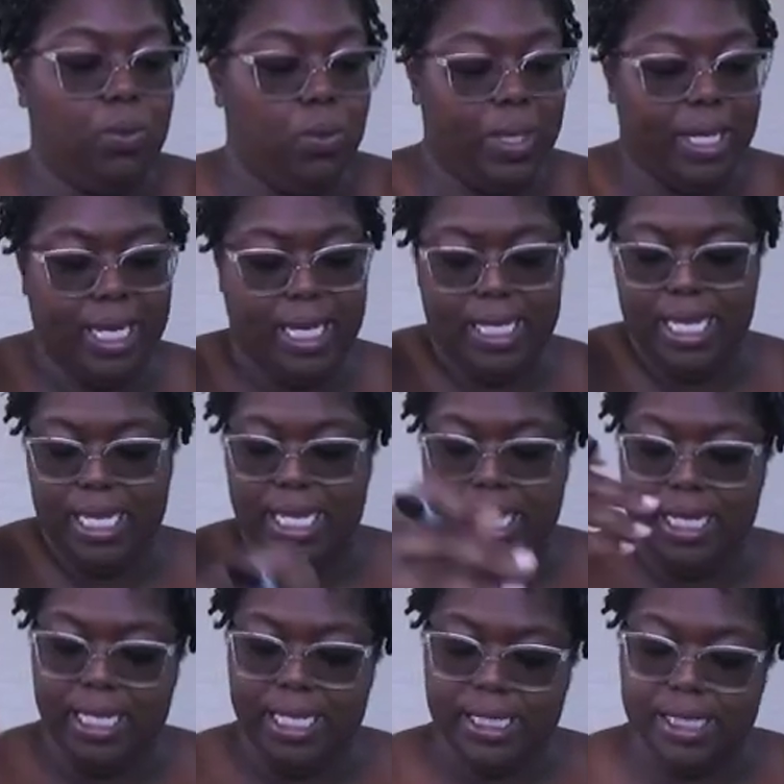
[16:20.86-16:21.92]
what it
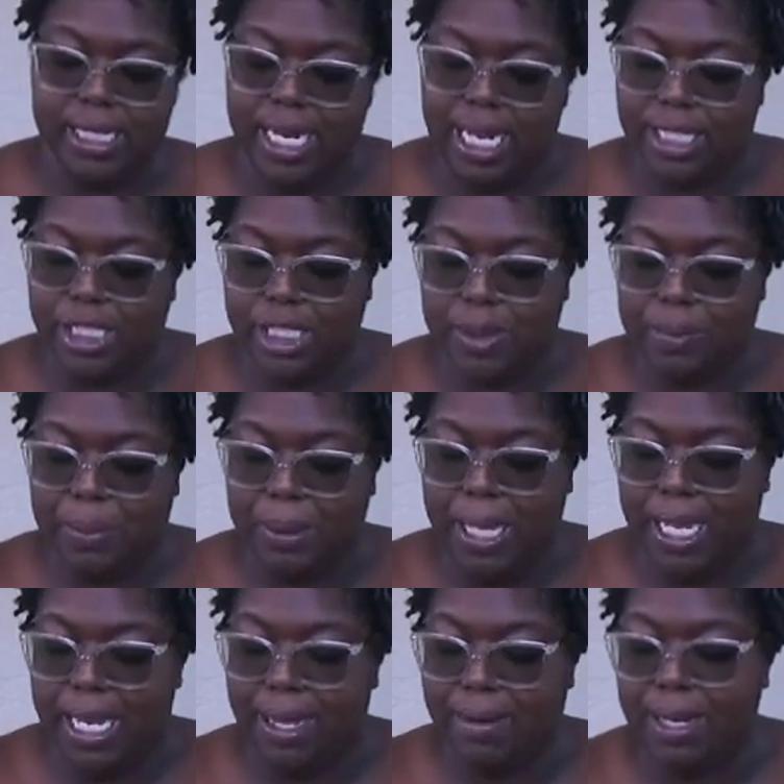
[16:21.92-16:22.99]
is that I just
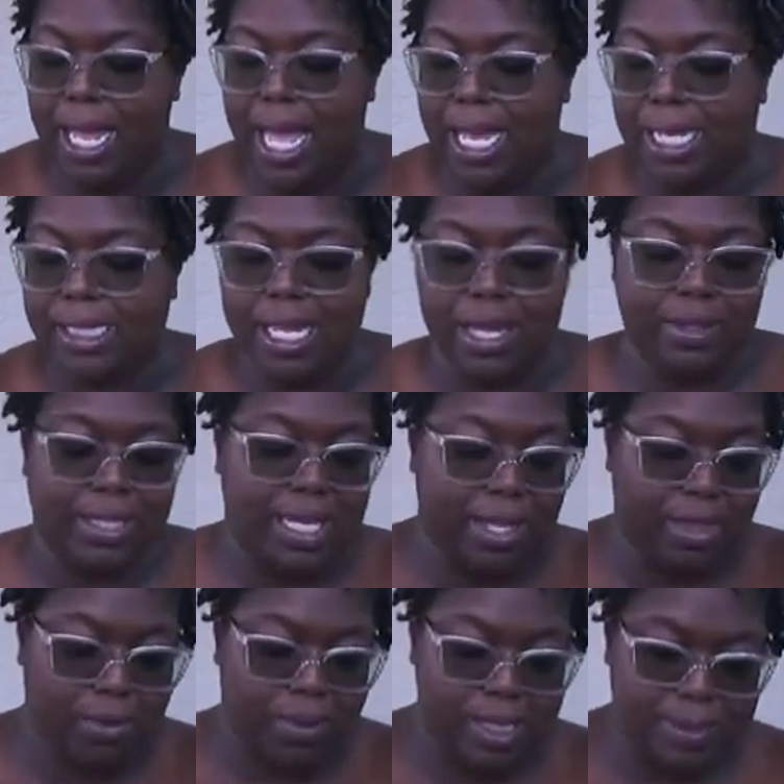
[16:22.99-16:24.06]
planted. I'm going to X out the
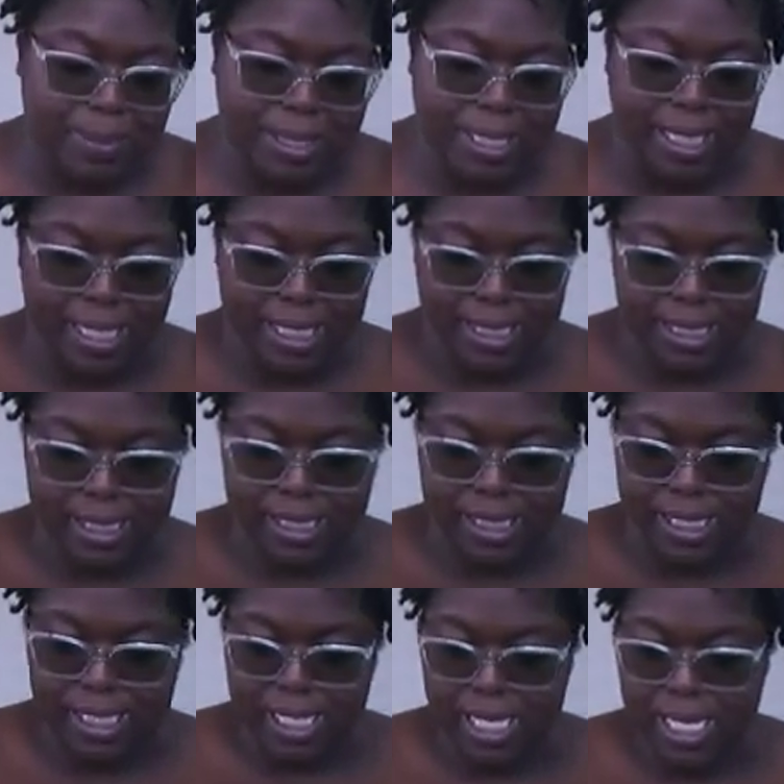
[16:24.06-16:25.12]
other ones because
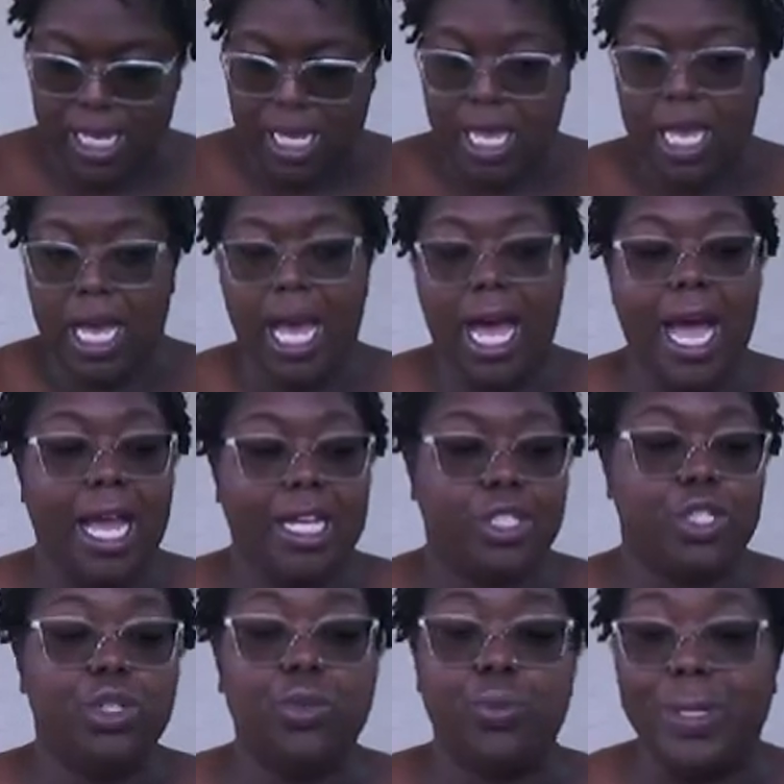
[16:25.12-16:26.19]
I do